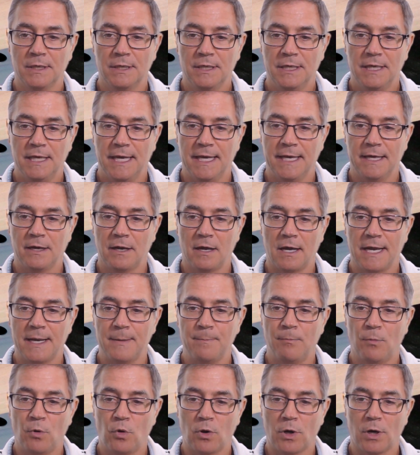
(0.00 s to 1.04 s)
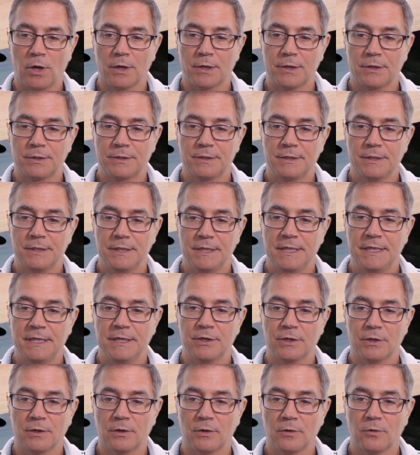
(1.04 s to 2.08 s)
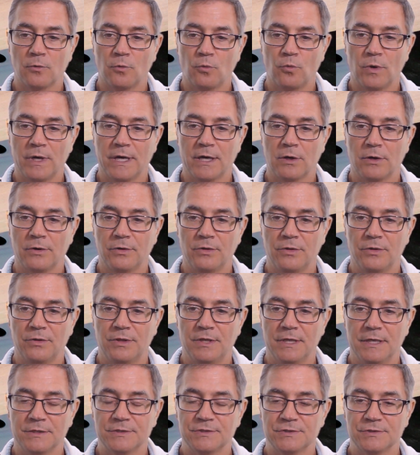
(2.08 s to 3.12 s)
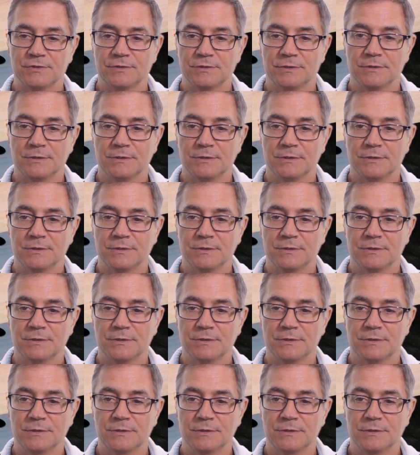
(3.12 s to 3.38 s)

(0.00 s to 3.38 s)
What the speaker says: and I marked here where this